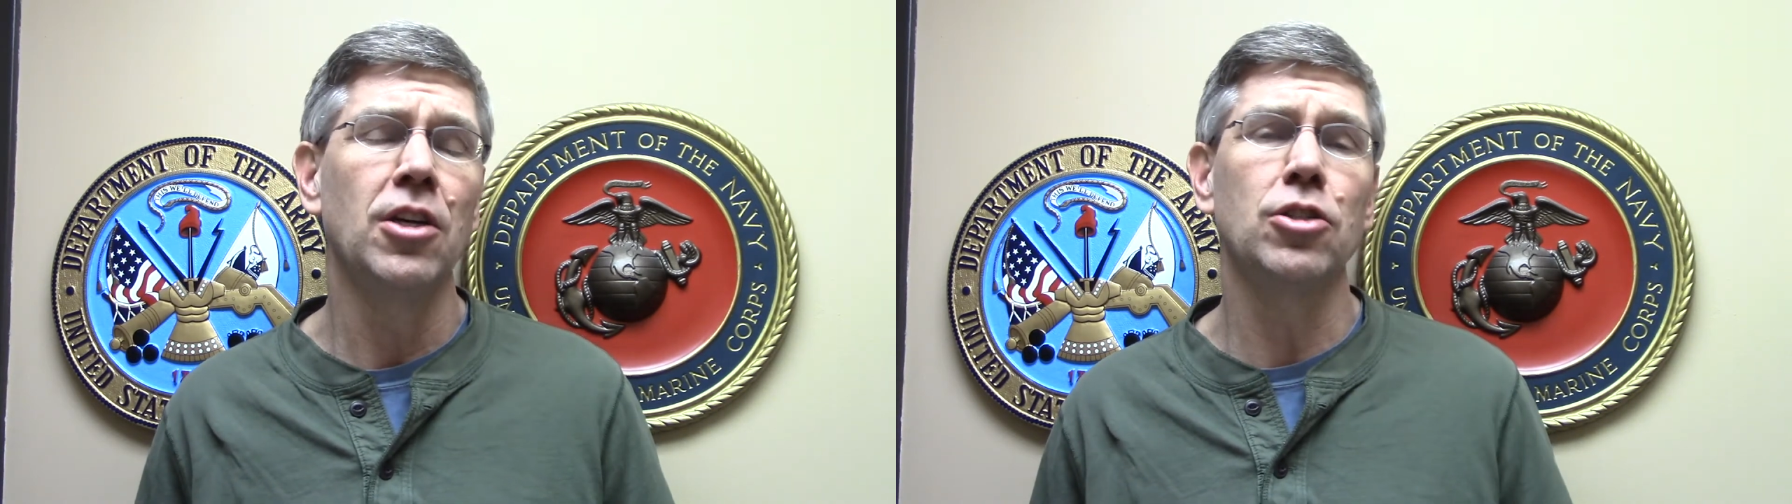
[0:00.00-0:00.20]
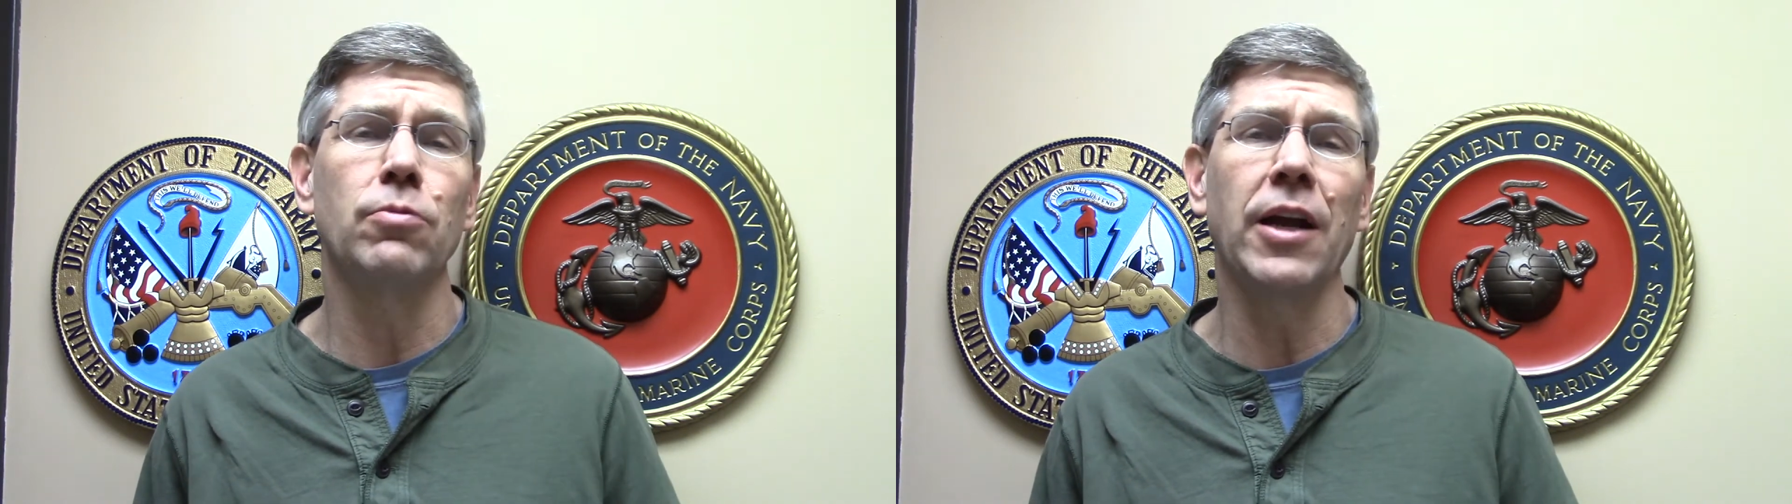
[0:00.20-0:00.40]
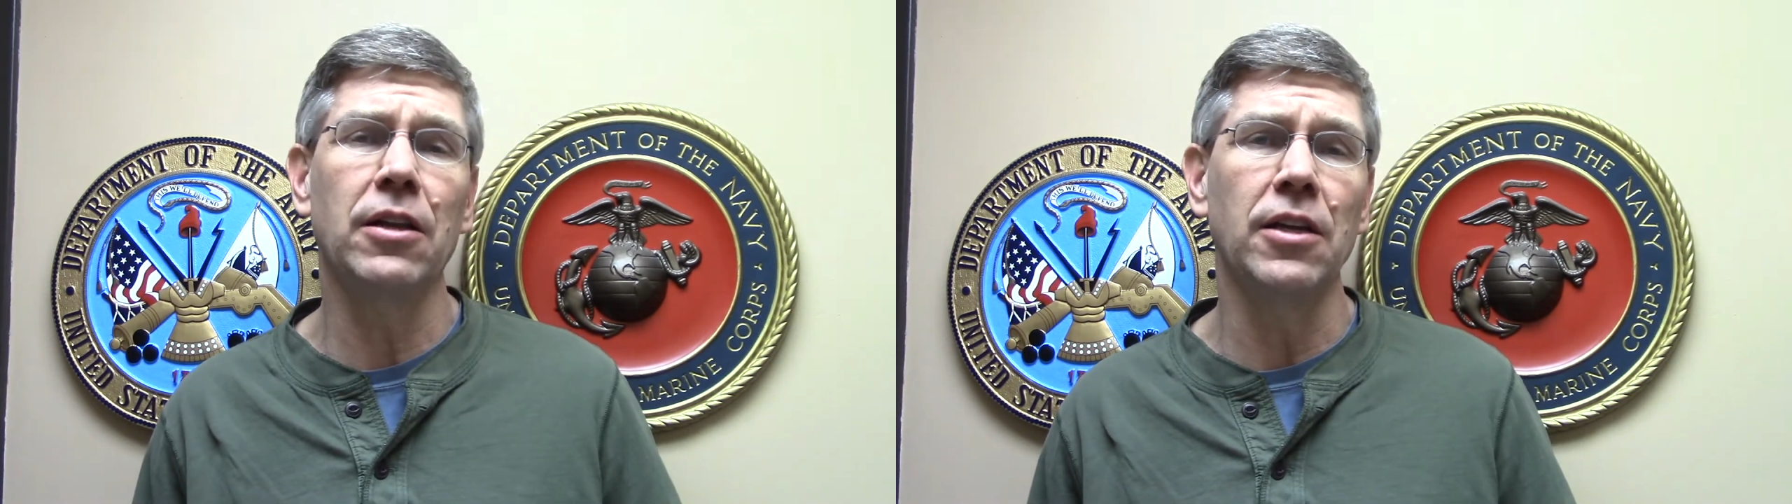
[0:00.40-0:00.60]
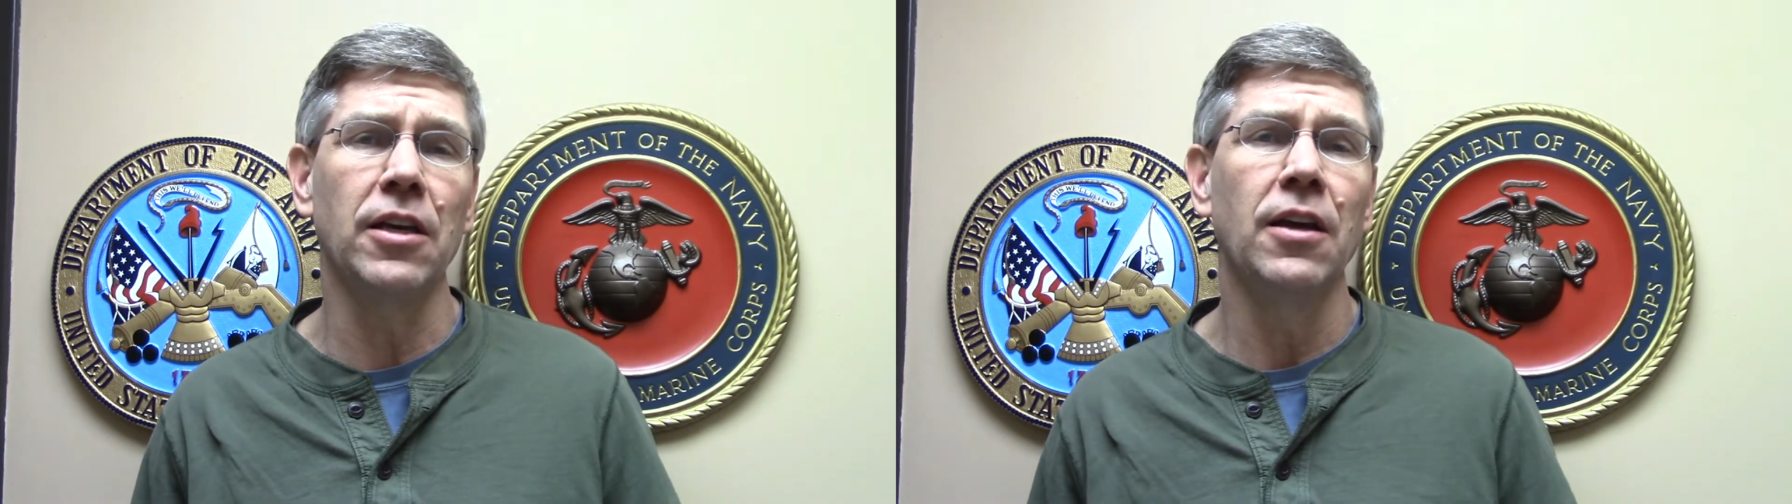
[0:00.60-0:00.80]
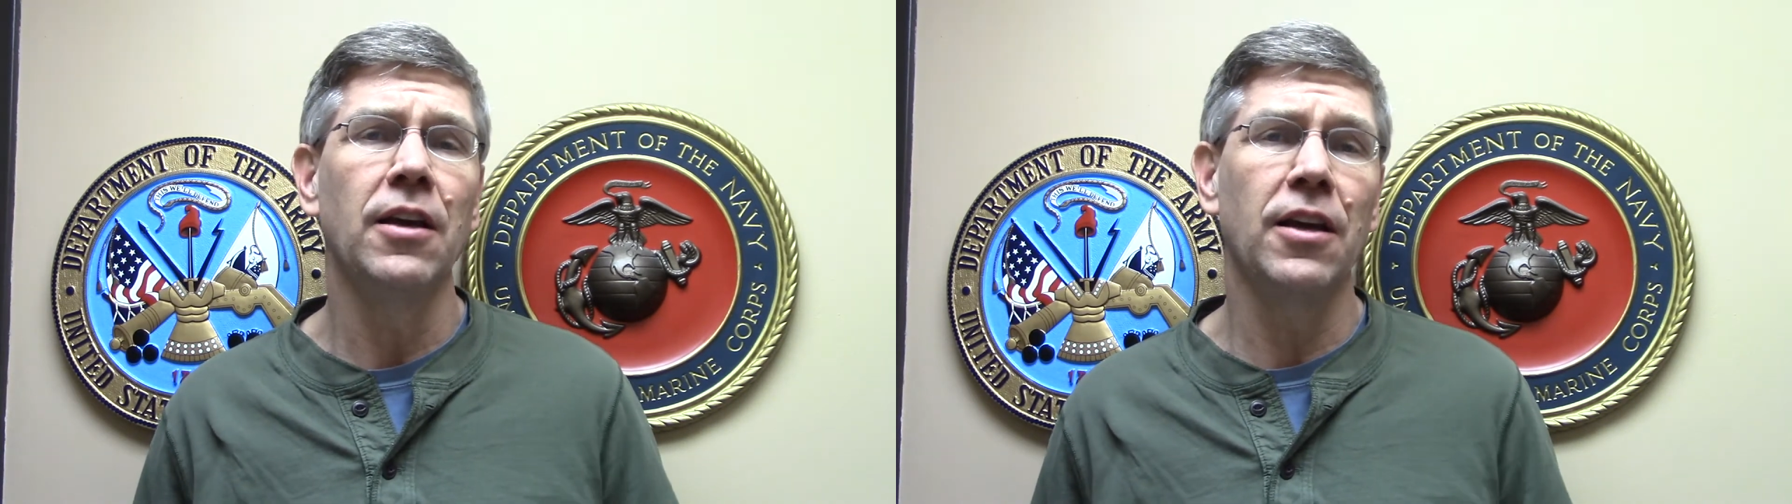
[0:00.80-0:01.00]

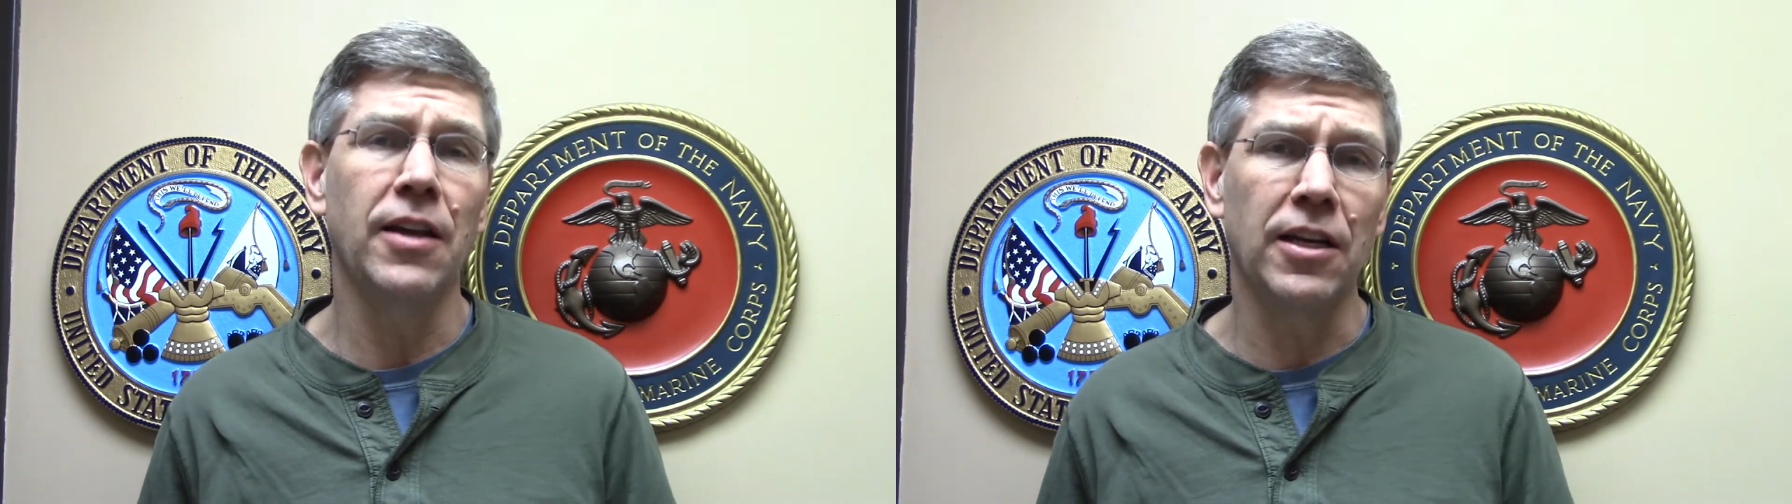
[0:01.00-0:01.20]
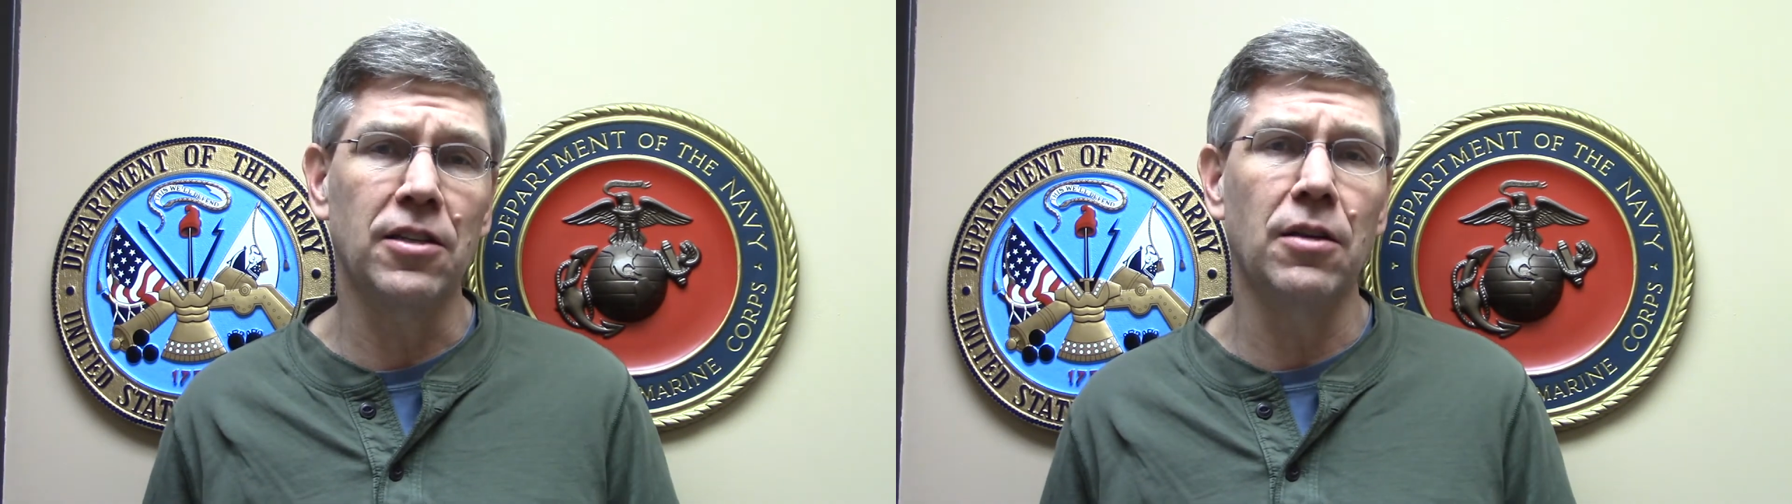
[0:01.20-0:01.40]
directly connected